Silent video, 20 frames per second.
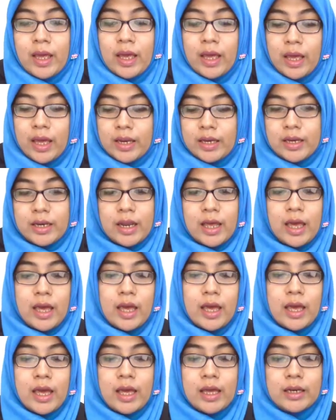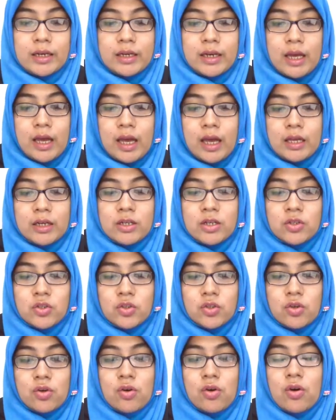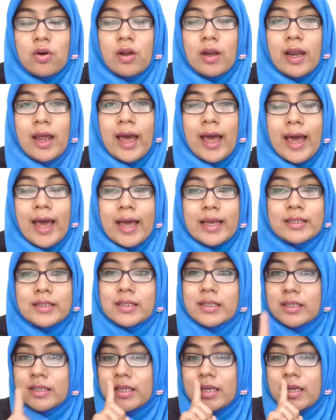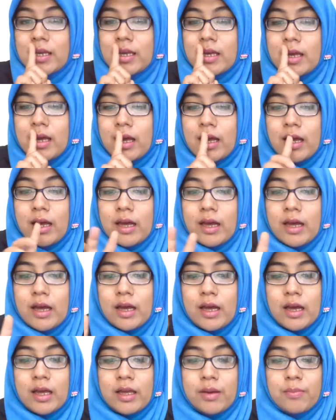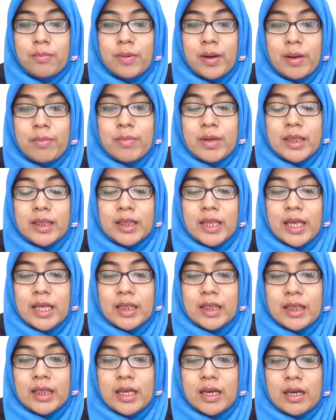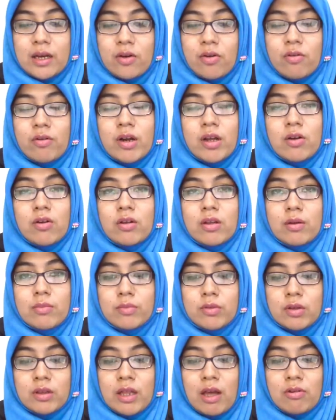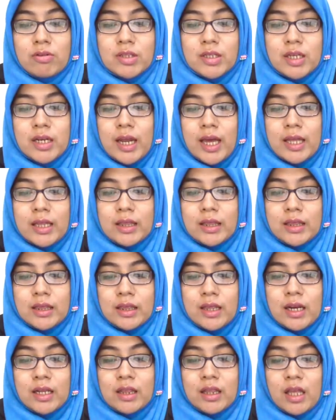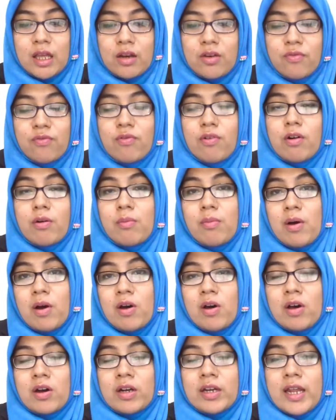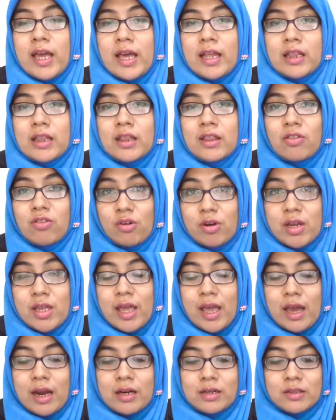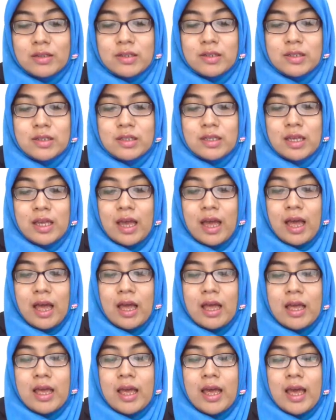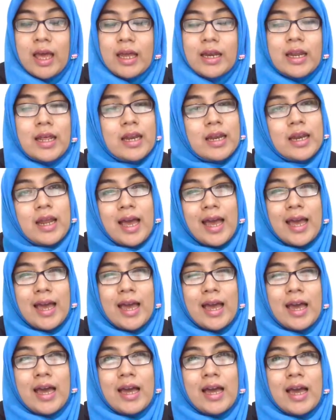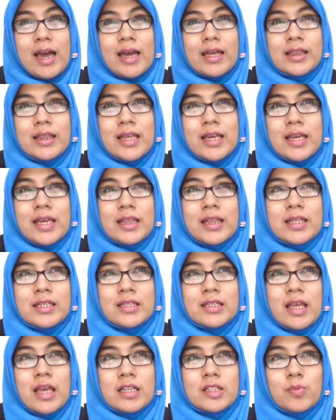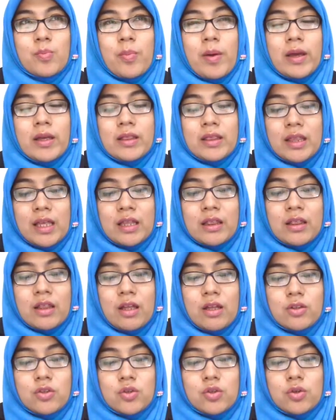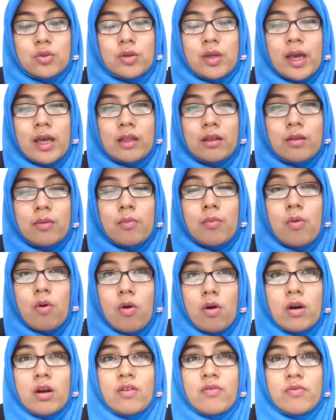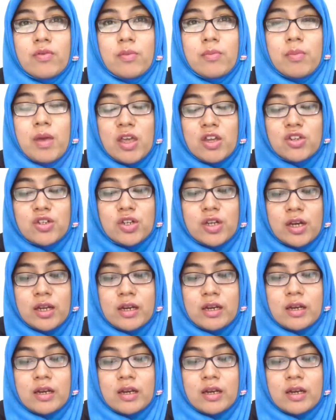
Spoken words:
And then the school has implemented the curriculum 2013 for more than 3 years. And then I think it is expected to get more information